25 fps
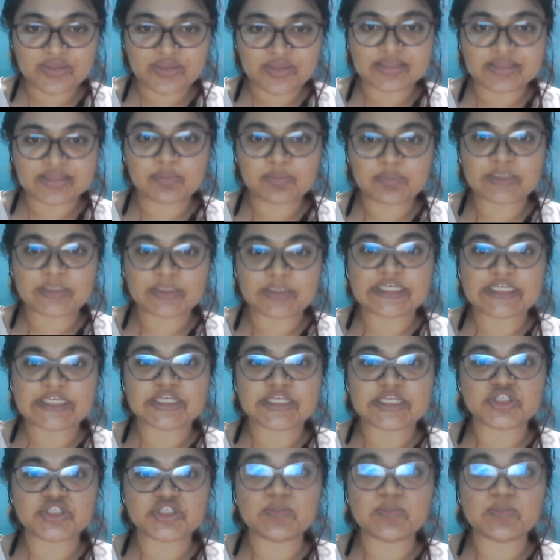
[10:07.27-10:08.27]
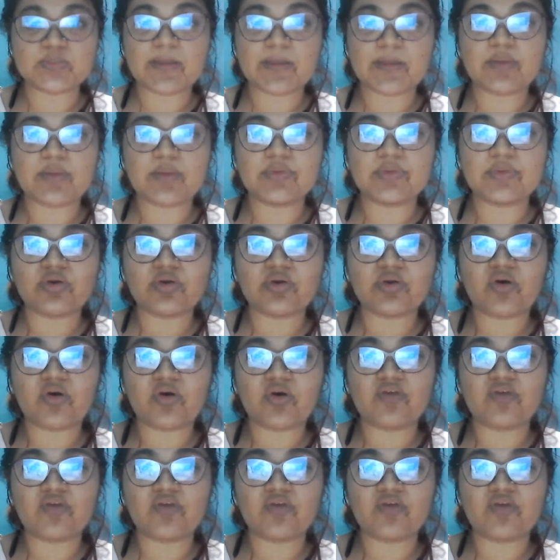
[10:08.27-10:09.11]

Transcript: the penetration power of